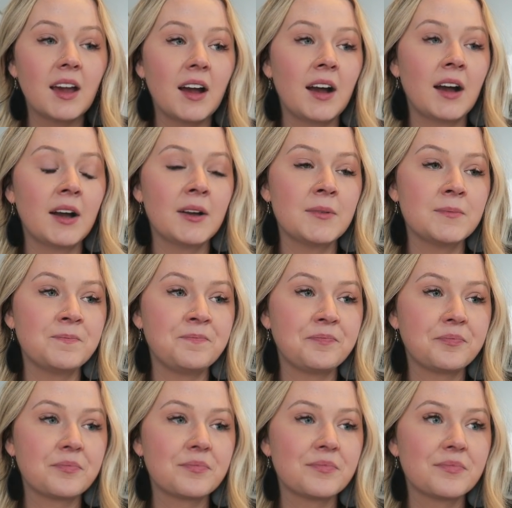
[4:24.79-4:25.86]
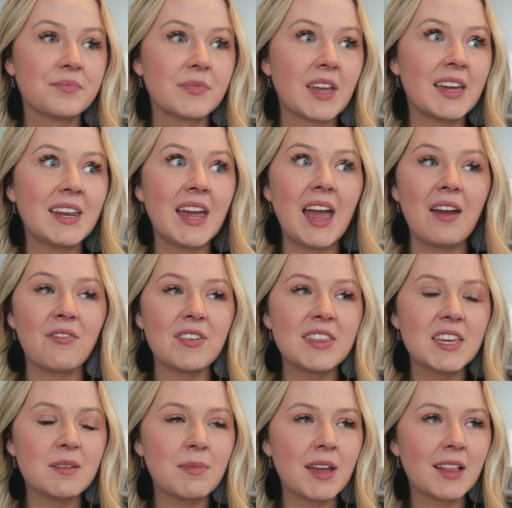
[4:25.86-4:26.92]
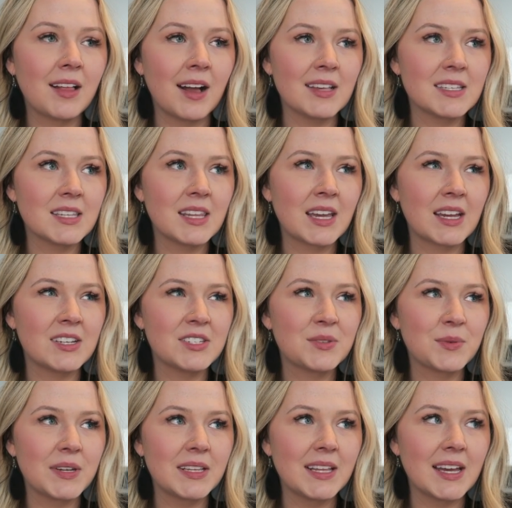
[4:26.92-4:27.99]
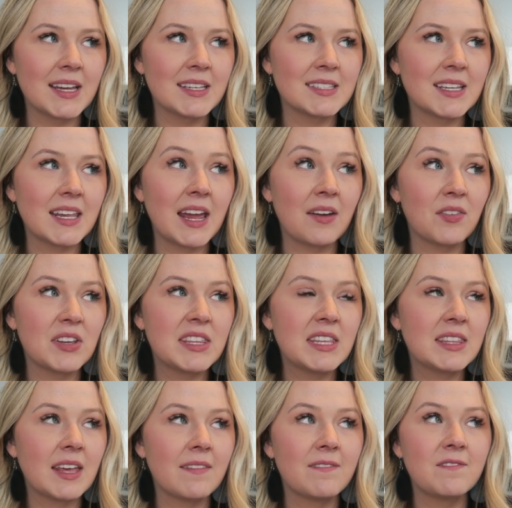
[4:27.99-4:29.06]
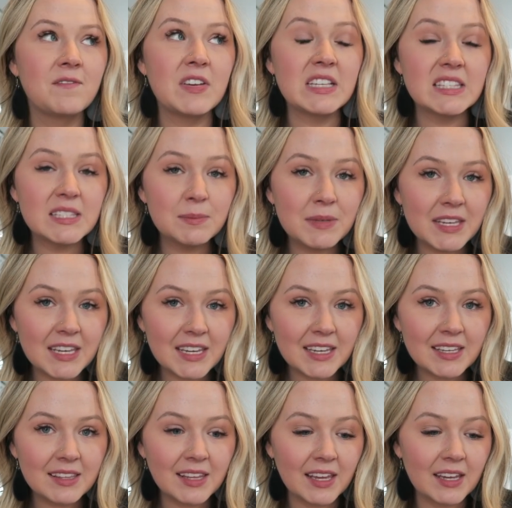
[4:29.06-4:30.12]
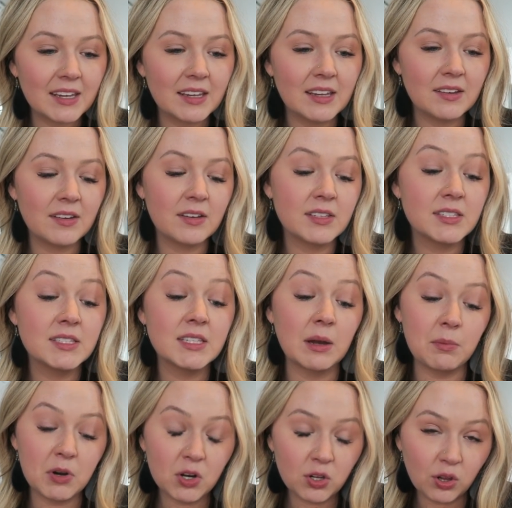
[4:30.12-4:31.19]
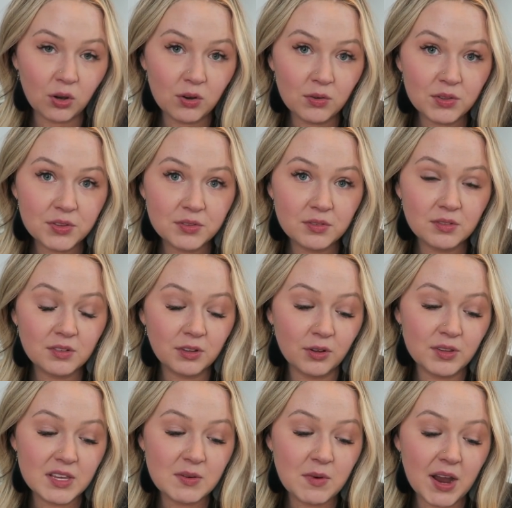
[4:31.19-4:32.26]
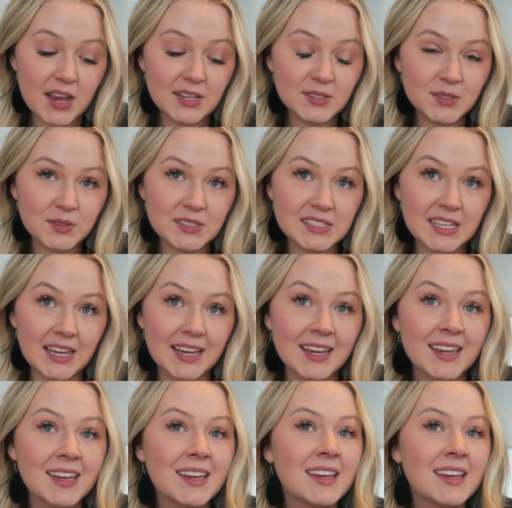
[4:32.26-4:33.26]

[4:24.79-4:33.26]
And everything in my closet, like I just realized that everything that fits me, like summer clothing wise, is like,